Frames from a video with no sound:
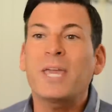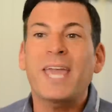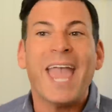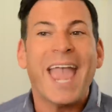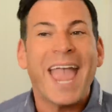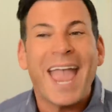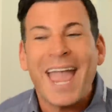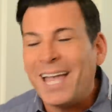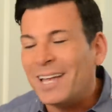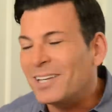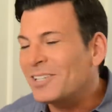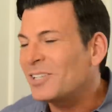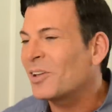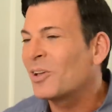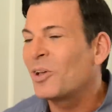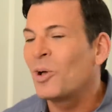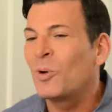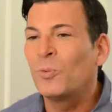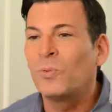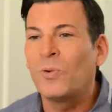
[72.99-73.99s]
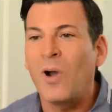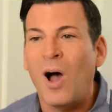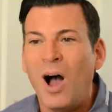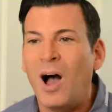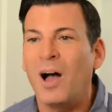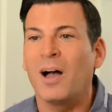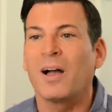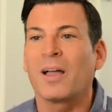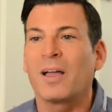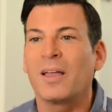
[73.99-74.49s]
can't go
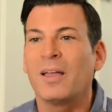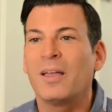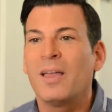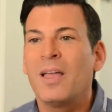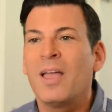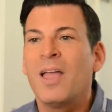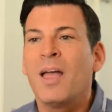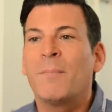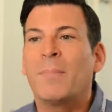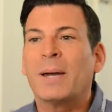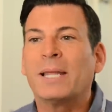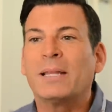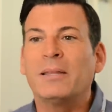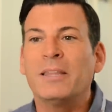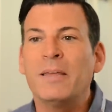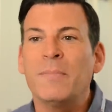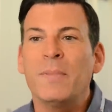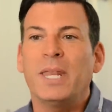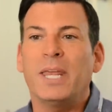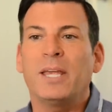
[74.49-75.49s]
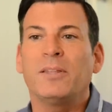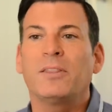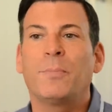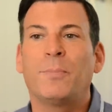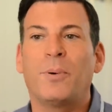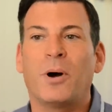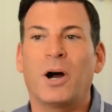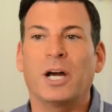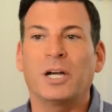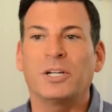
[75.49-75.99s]
wrong. By limiting the
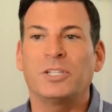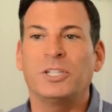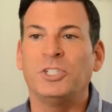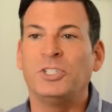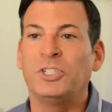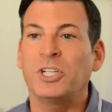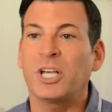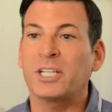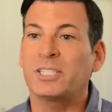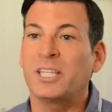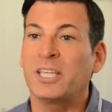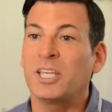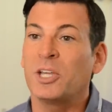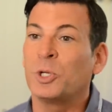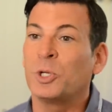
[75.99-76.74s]
bar to just the